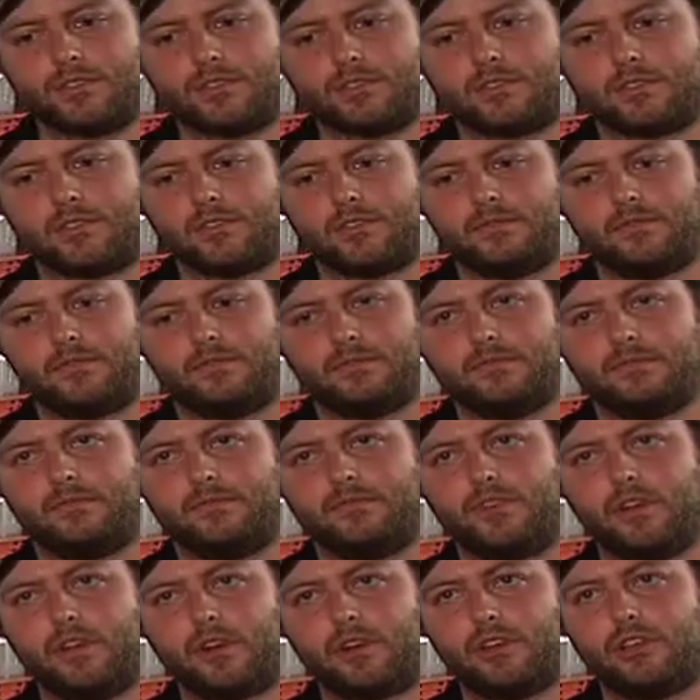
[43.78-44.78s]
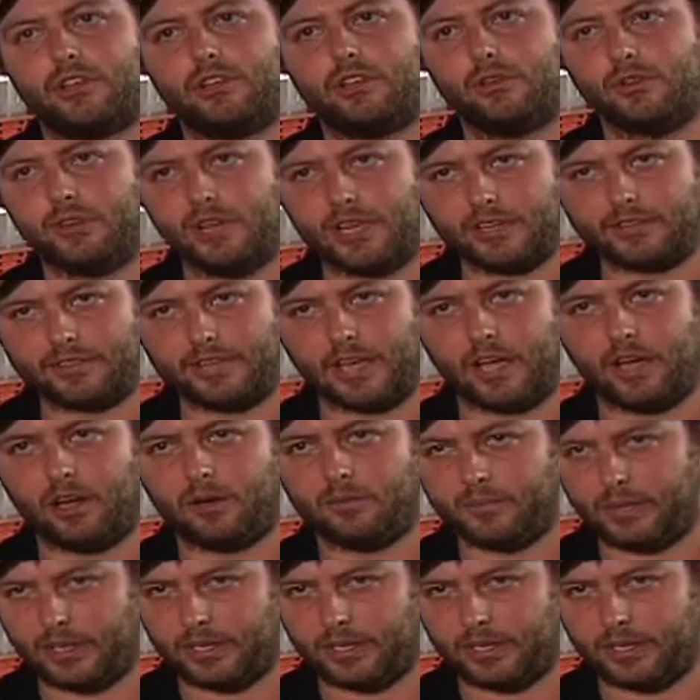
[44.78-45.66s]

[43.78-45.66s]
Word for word: it's a very unique town,